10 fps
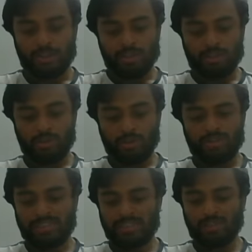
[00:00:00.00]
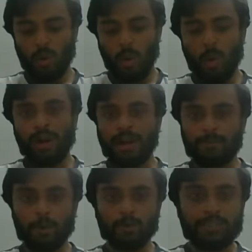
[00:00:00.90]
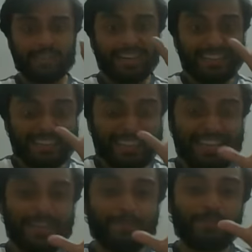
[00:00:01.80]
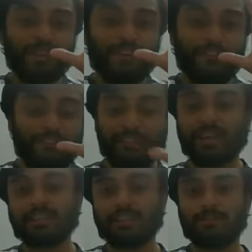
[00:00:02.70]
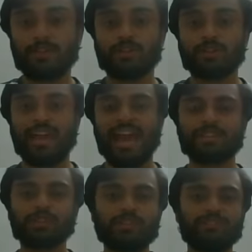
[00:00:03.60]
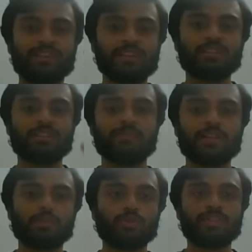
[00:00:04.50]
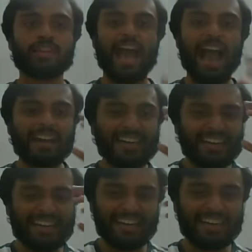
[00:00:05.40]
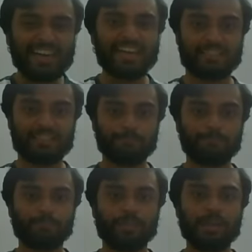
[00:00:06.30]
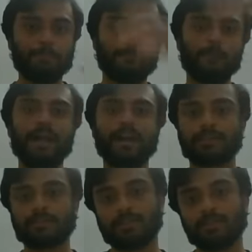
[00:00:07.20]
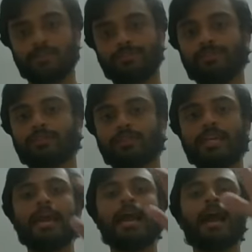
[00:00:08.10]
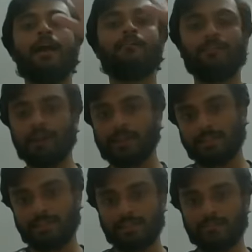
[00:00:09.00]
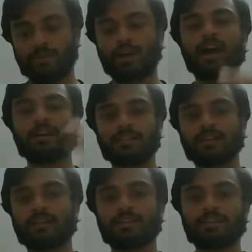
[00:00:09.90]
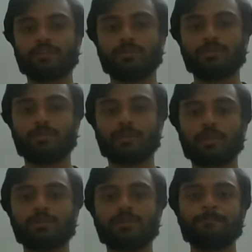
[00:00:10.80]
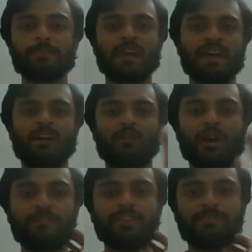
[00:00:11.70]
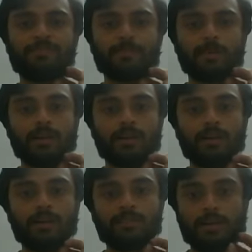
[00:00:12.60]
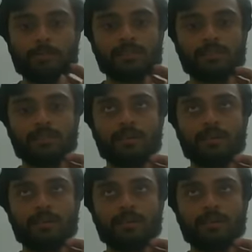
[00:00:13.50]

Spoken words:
So this is all about the French Revolution. Actually, French Revolution had a great impact for the world history, for other countries also, because one of the famous